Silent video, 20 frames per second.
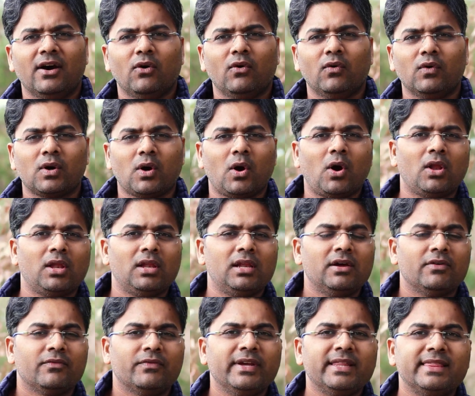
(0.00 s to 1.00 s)

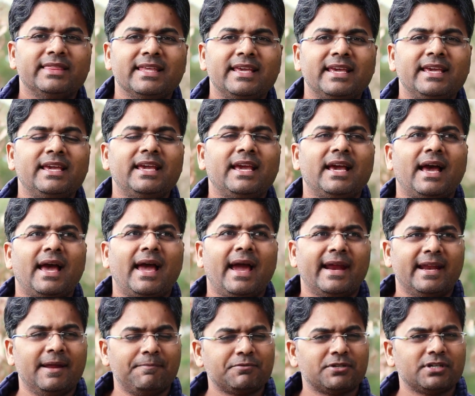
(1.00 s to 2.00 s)
overall with the
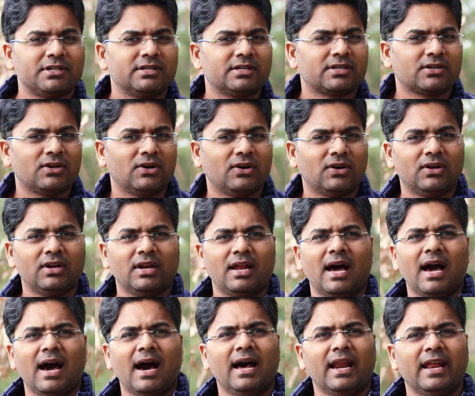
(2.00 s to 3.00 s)
adapter called
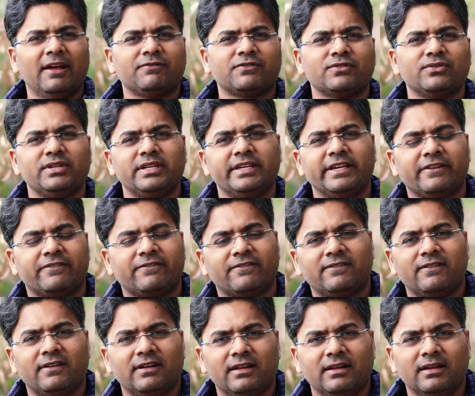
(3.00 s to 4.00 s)
RF to
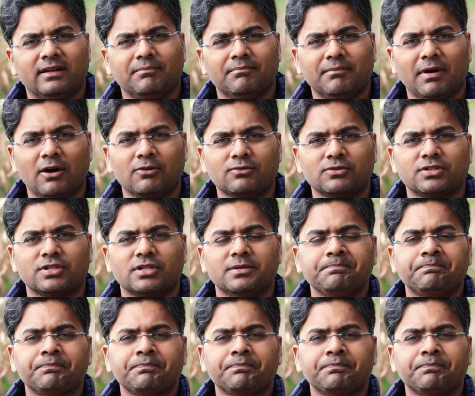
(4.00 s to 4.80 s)
EF mount.